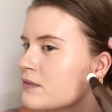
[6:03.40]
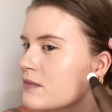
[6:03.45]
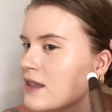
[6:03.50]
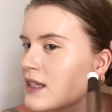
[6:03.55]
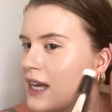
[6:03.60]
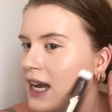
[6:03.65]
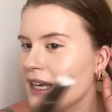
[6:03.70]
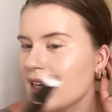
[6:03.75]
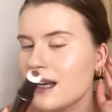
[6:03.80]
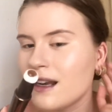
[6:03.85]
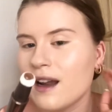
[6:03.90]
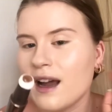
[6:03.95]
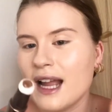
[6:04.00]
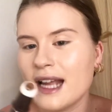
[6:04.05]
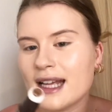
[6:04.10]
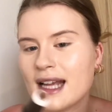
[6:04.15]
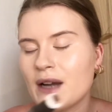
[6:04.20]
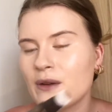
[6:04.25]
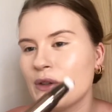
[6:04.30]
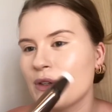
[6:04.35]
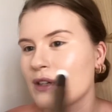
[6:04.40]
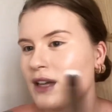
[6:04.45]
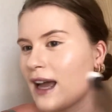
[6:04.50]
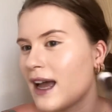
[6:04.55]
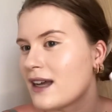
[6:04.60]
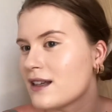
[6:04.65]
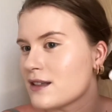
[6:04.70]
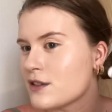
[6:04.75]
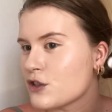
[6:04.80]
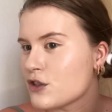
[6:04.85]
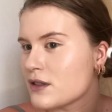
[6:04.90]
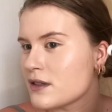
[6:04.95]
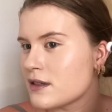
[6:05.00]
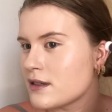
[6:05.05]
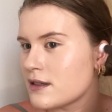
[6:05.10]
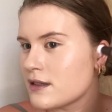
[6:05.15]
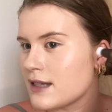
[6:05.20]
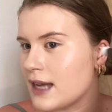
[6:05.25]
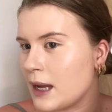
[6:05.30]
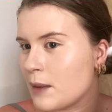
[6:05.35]
And I like how you can just
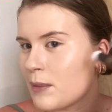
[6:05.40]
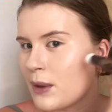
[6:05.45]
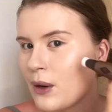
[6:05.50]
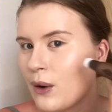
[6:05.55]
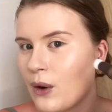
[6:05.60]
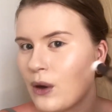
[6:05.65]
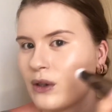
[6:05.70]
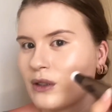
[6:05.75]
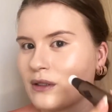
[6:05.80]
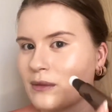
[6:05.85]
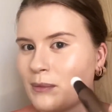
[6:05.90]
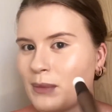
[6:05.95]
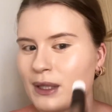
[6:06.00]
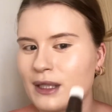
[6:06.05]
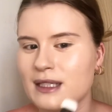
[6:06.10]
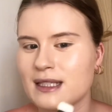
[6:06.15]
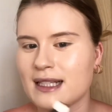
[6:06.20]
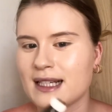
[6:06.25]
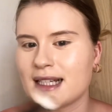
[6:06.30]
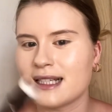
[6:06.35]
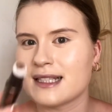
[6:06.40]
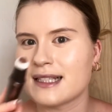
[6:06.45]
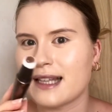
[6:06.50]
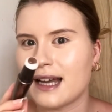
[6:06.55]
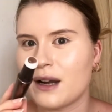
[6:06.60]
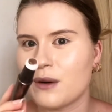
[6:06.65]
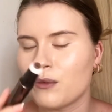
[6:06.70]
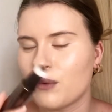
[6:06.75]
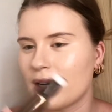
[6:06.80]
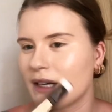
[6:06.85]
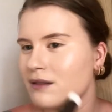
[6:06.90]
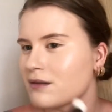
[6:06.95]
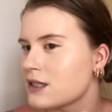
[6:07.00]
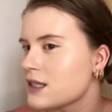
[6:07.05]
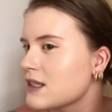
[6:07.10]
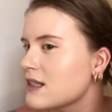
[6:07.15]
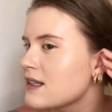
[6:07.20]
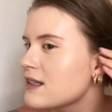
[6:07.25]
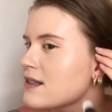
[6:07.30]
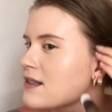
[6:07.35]
tap it on because it is that
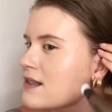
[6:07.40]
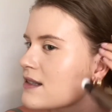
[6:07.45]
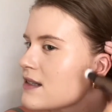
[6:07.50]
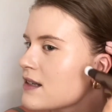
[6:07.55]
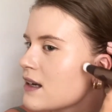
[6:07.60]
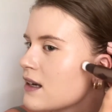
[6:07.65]
roundness.